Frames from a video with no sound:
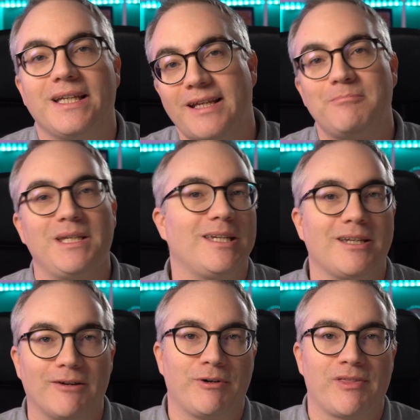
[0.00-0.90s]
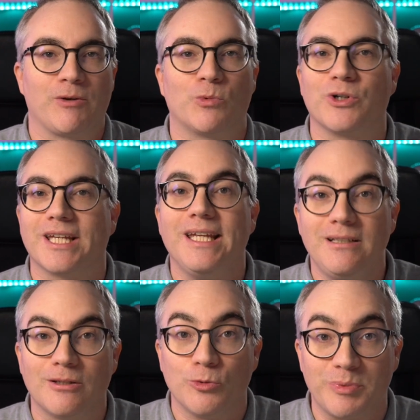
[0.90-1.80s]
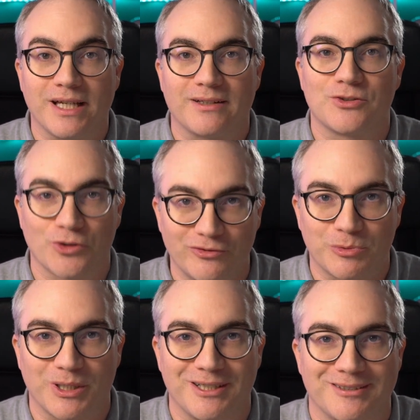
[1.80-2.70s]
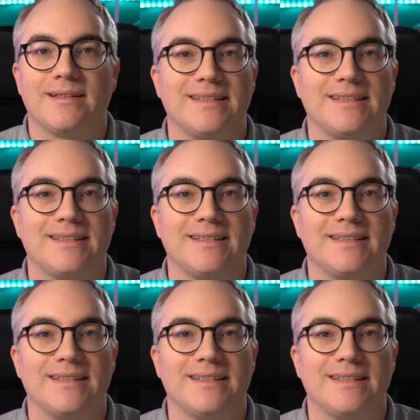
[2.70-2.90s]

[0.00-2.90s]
and then making everything work in the Loupedeck software.